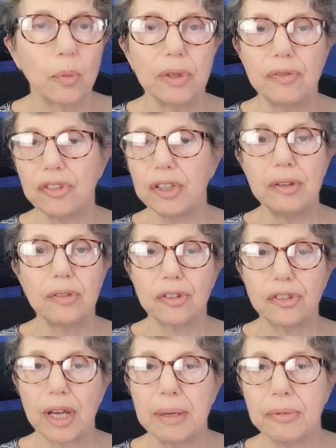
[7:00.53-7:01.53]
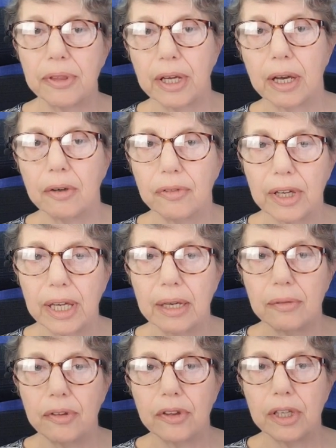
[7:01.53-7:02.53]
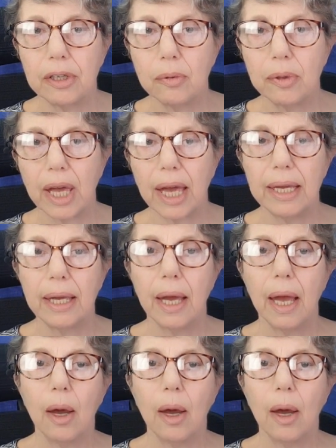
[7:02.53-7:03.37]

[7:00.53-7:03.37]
We've seen the same thing over here in the UK